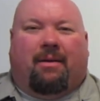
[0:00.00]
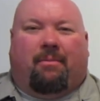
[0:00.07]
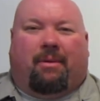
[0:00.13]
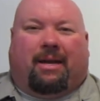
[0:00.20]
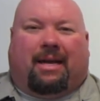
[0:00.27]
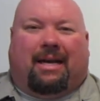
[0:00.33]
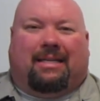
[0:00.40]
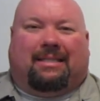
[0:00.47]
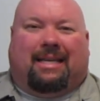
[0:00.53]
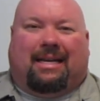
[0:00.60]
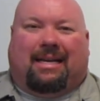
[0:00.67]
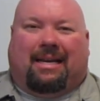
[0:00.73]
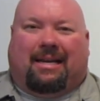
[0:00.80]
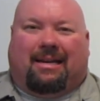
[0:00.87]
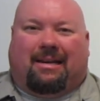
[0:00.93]
because he
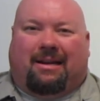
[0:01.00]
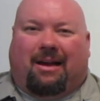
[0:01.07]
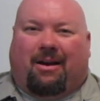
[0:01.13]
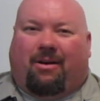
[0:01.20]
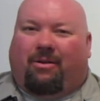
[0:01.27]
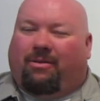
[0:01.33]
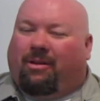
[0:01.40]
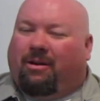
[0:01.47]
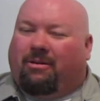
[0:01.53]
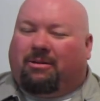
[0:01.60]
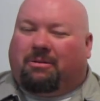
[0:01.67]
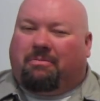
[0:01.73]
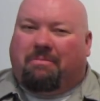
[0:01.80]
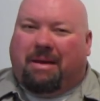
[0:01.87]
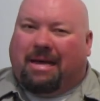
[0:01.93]
didn't know
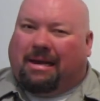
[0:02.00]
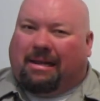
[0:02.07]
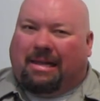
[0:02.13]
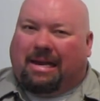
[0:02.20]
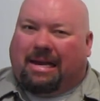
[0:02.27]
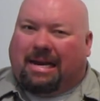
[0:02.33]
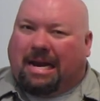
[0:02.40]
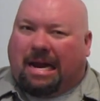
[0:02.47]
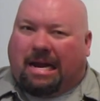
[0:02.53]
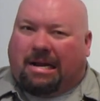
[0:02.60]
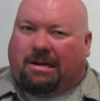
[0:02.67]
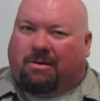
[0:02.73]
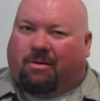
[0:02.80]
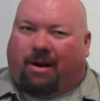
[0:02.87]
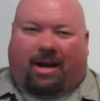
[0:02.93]
those meddling
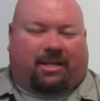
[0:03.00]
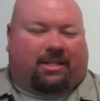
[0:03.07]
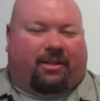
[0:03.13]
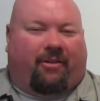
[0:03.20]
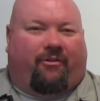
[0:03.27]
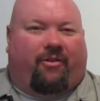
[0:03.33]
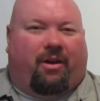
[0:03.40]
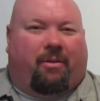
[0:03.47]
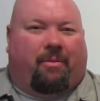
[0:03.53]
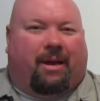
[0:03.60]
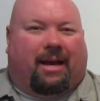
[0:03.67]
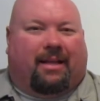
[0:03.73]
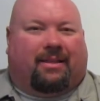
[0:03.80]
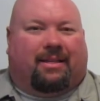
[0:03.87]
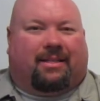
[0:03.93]
kids were actually
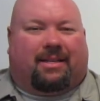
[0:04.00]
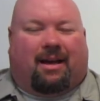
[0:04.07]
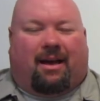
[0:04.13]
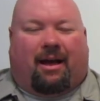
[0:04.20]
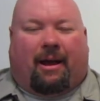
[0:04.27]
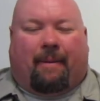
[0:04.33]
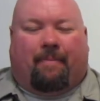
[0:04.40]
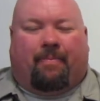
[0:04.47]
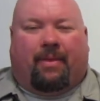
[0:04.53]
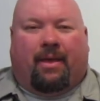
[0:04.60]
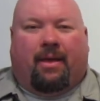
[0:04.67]
filming at the time